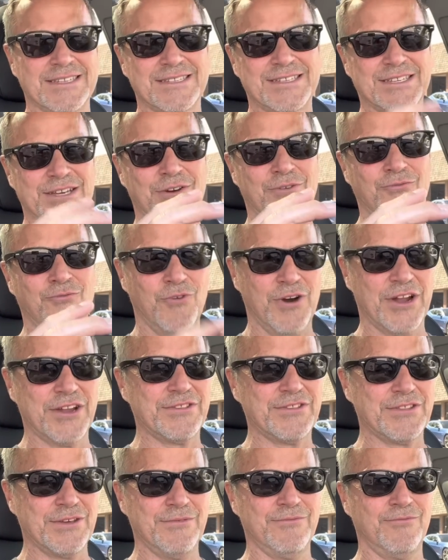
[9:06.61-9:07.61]
And so one
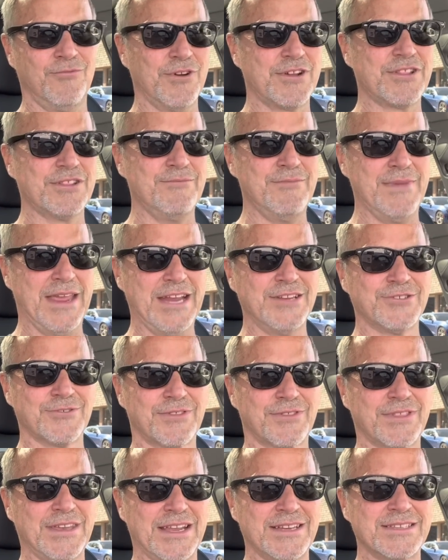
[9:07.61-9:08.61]
of the, one of the major
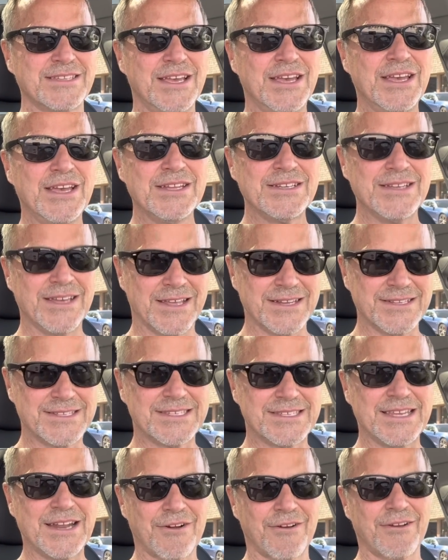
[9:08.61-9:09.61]
things to
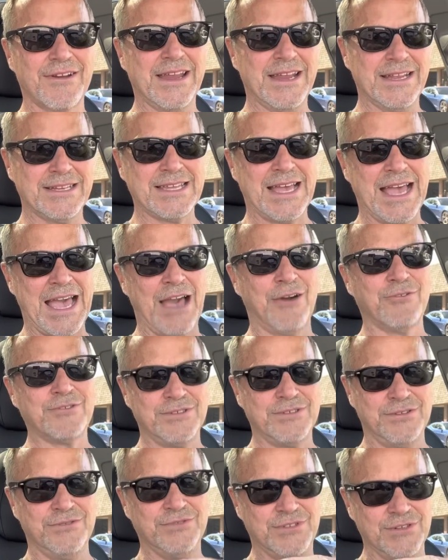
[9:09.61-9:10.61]
consider is how
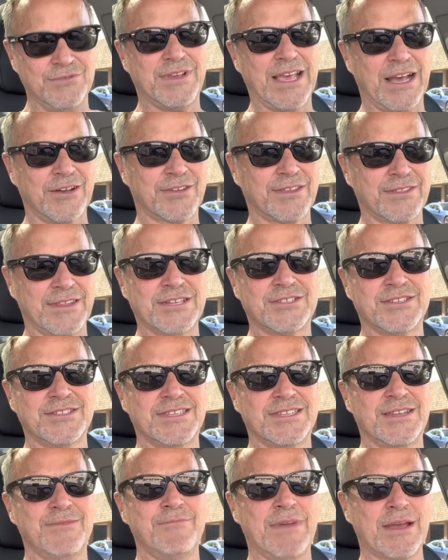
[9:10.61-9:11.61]
to do
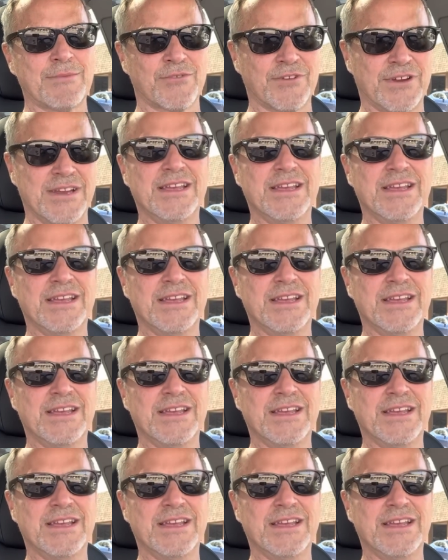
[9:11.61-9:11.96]
calculations in memory